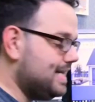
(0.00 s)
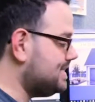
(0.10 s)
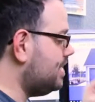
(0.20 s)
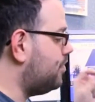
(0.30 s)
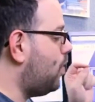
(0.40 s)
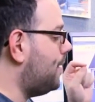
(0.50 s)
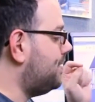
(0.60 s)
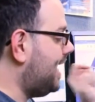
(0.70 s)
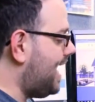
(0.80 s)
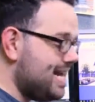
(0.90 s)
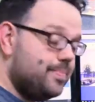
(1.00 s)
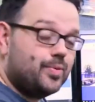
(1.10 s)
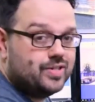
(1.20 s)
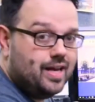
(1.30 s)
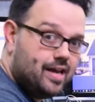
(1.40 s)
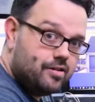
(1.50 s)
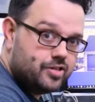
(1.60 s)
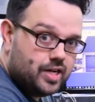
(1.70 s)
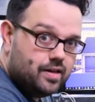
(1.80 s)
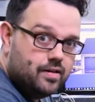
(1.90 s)
and save a whopping 80%
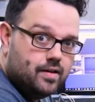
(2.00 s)
energy.